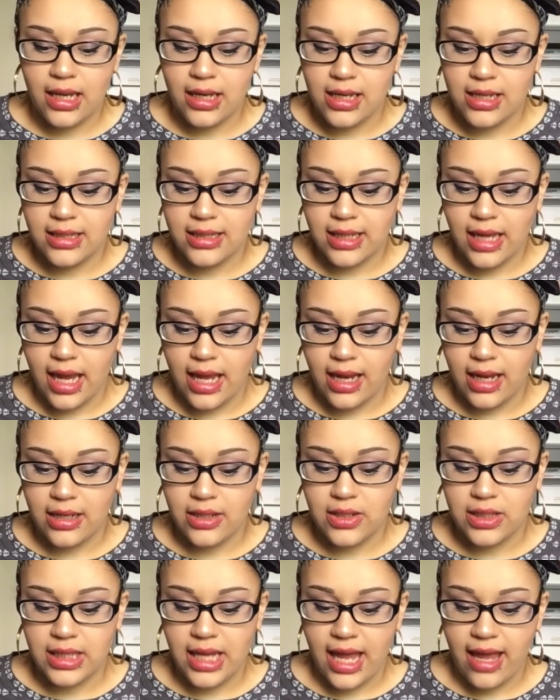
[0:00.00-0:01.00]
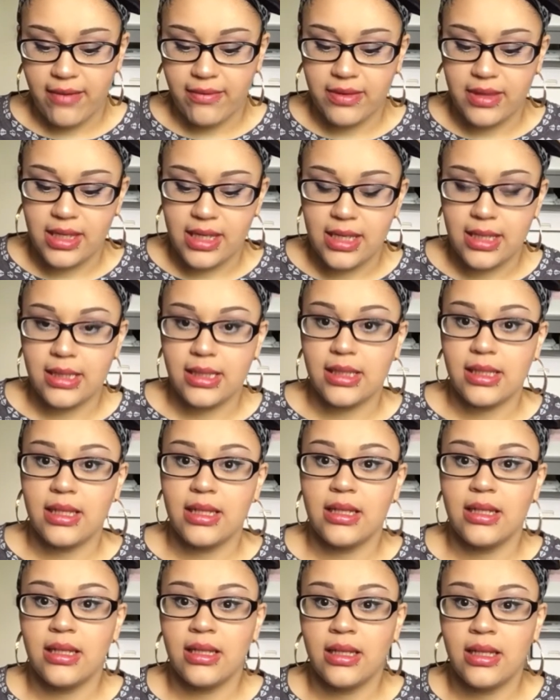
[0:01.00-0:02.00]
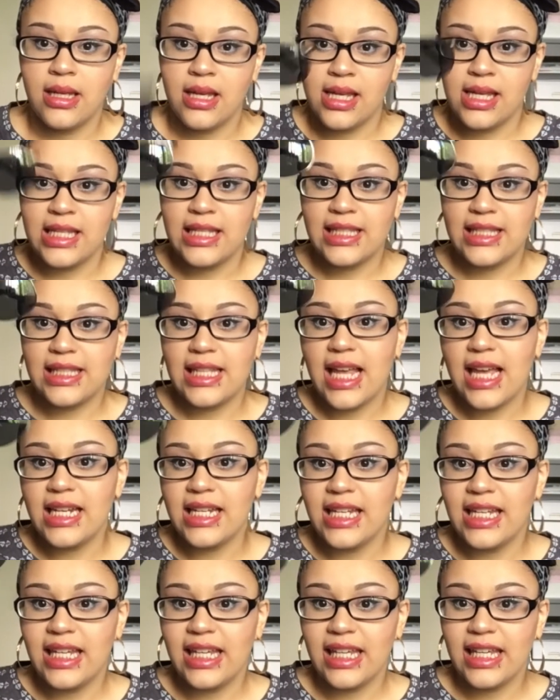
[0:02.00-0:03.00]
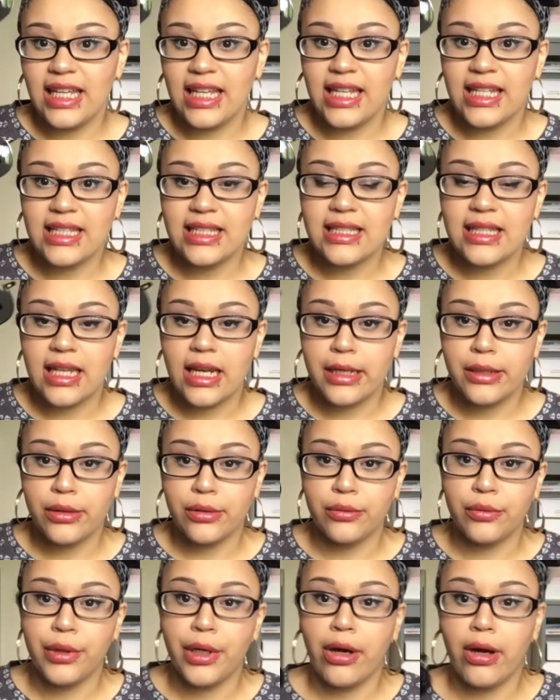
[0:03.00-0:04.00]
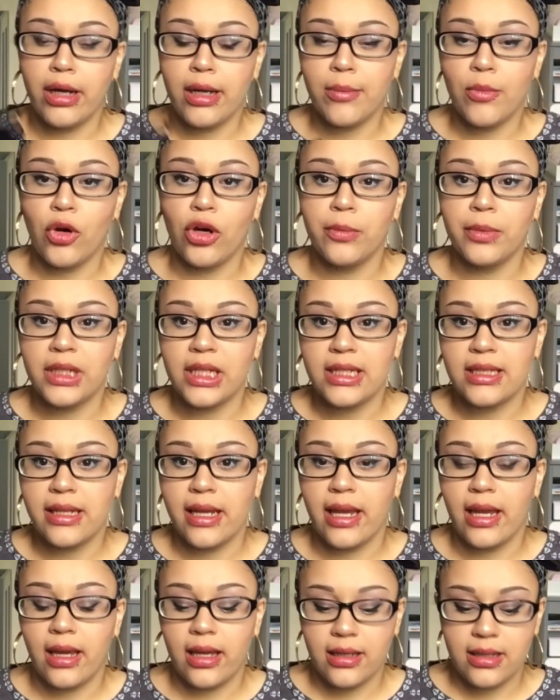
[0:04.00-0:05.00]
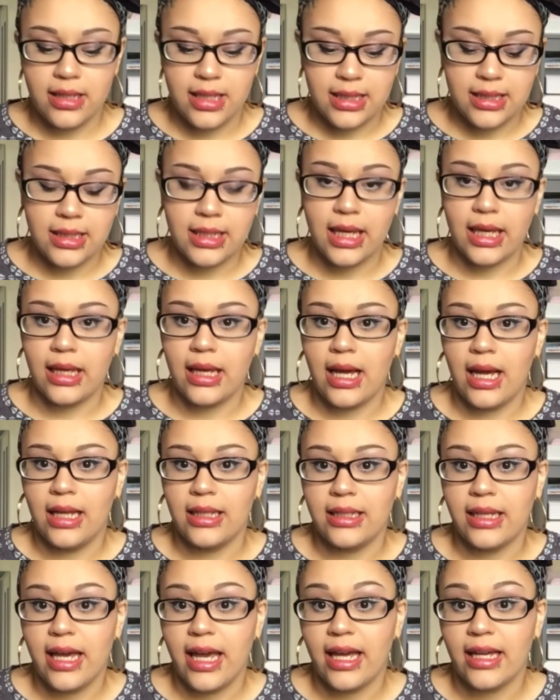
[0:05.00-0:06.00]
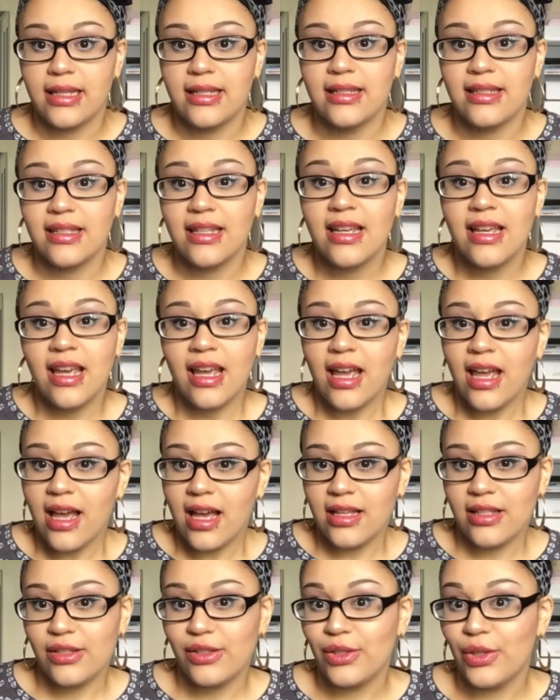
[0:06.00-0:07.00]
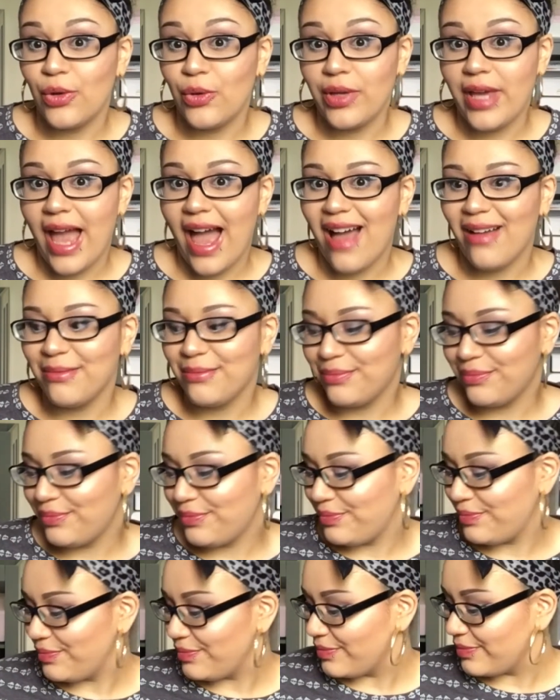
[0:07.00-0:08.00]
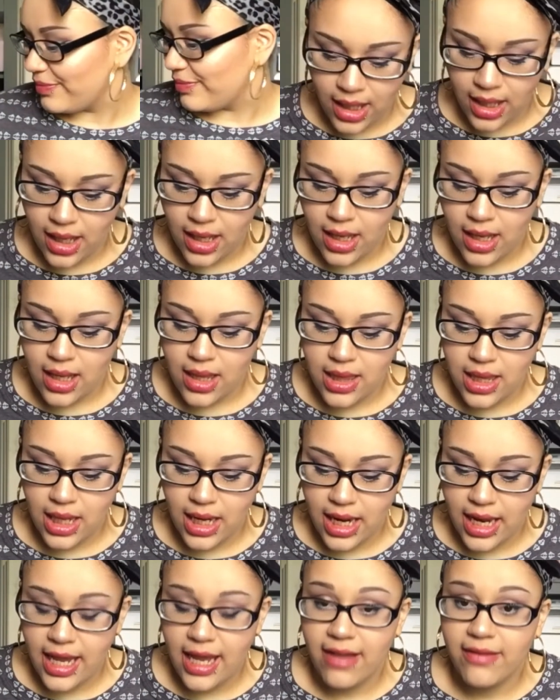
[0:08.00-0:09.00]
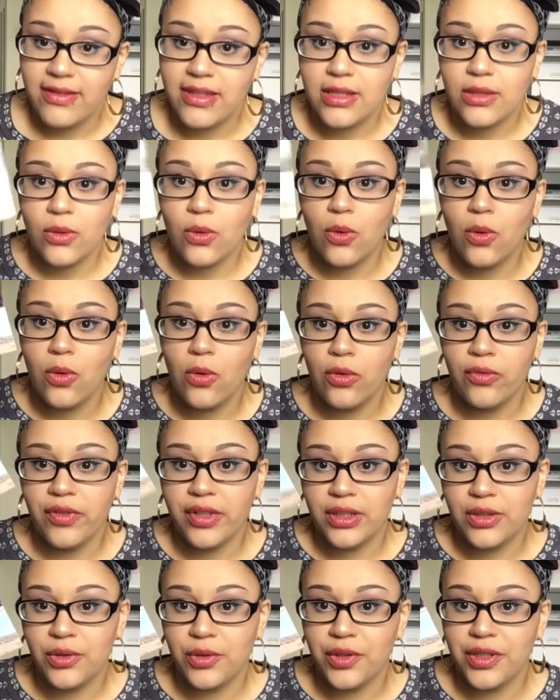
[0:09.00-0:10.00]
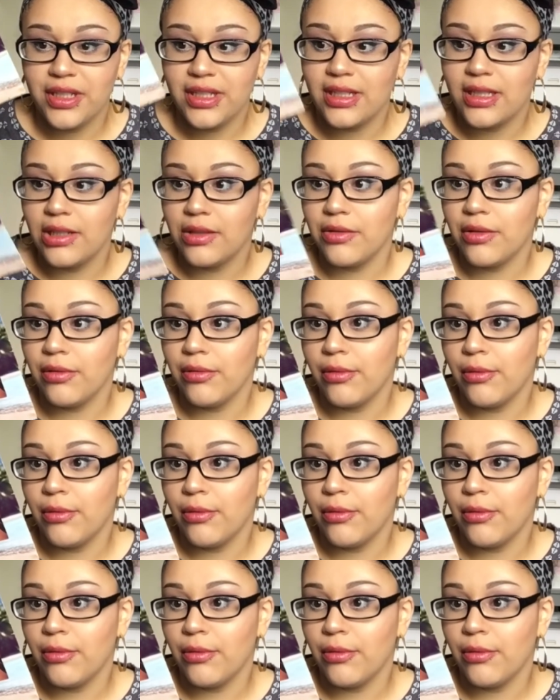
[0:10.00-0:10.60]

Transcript: and inside I just have these sunnies that I don't wear anymore because I need to get contacts. So yeah. Then I have this old Victoria's Secret